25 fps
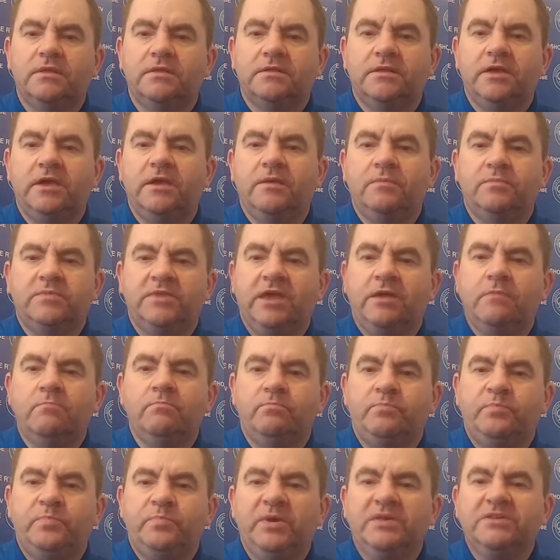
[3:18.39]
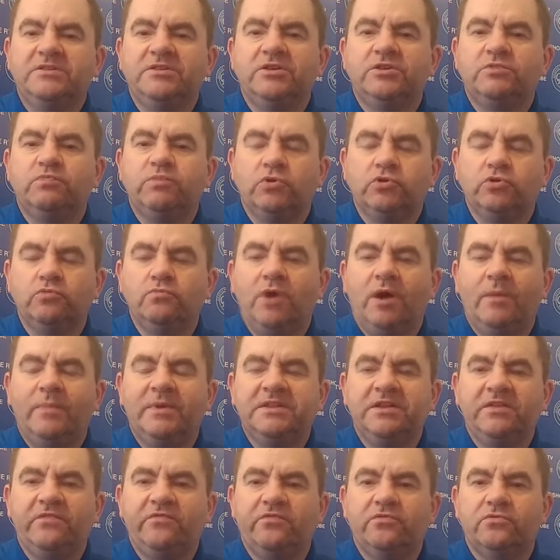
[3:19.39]
Their business model might be
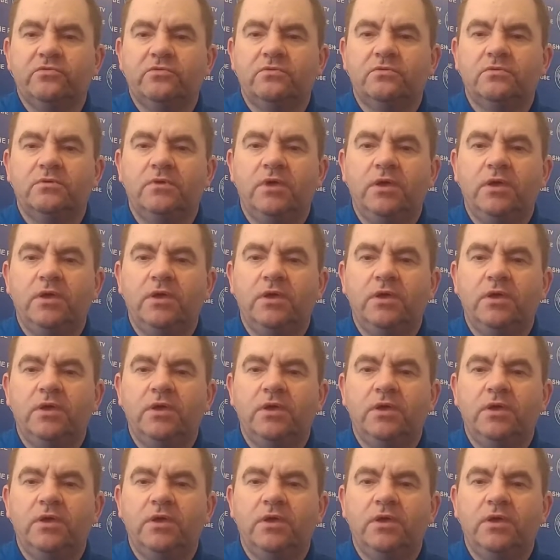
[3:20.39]
different.